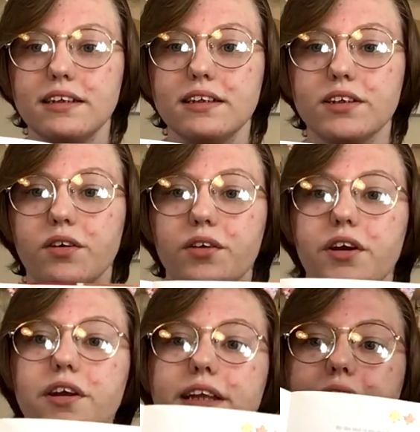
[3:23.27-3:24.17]
so they
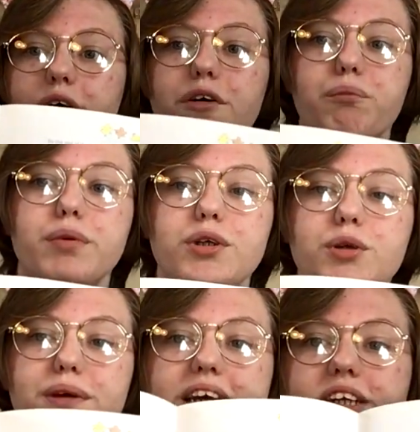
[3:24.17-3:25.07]
take up 2
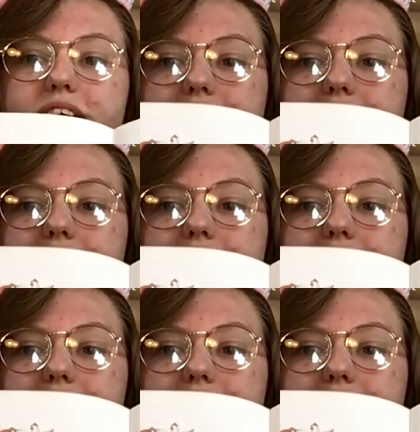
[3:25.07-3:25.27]
pages,